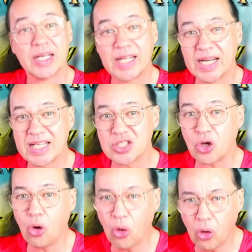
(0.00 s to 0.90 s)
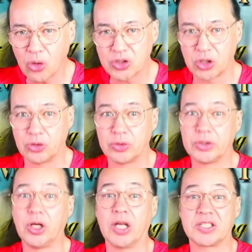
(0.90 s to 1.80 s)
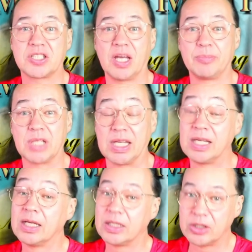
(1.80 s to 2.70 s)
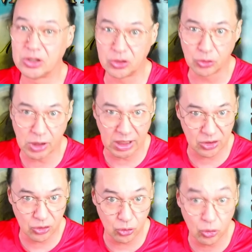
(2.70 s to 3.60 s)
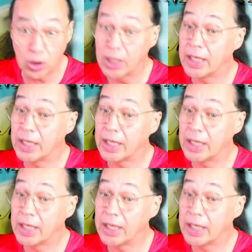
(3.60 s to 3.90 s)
That is also not something you can do.